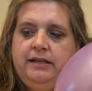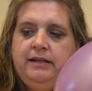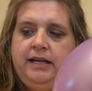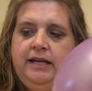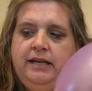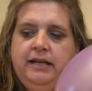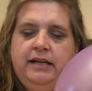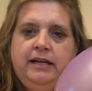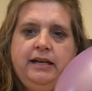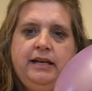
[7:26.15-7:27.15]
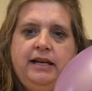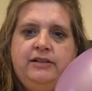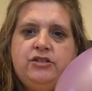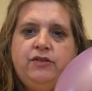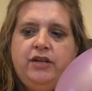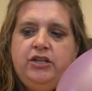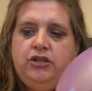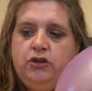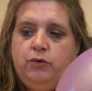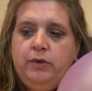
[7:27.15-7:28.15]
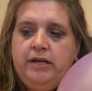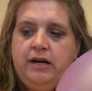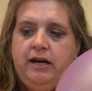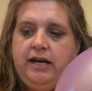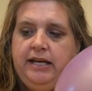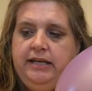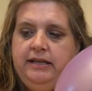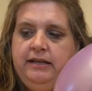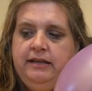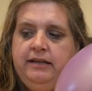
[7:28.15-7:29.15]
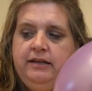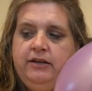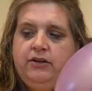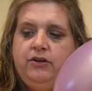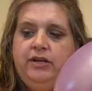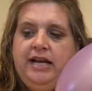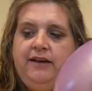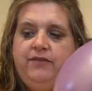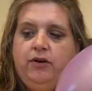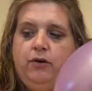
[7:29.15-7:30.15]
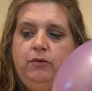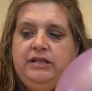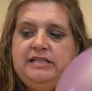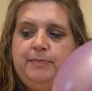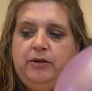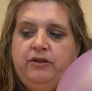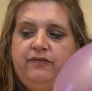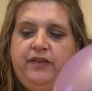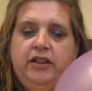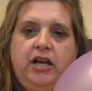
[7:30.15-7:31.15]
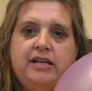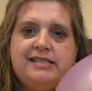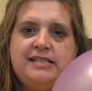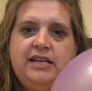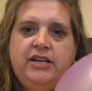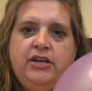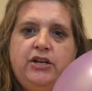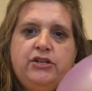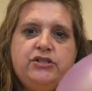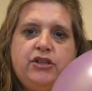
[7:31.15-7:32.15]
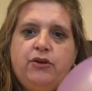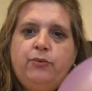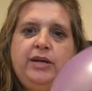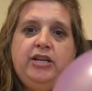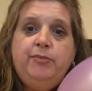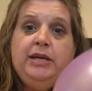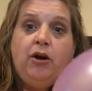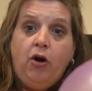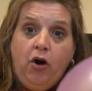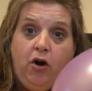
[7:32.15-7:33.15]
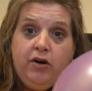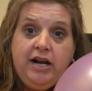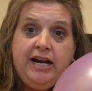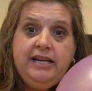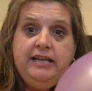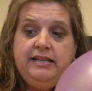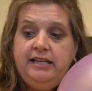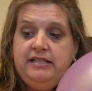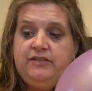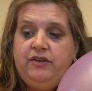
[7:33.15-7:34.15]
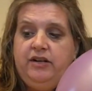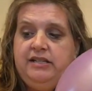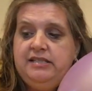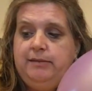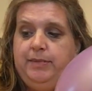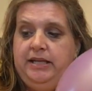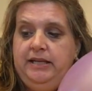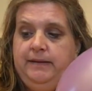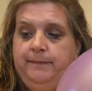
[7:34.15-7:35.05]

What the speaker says: Okay. And so that you and I could have the Holy Spirit fill us so that we could be all God intends for us to be.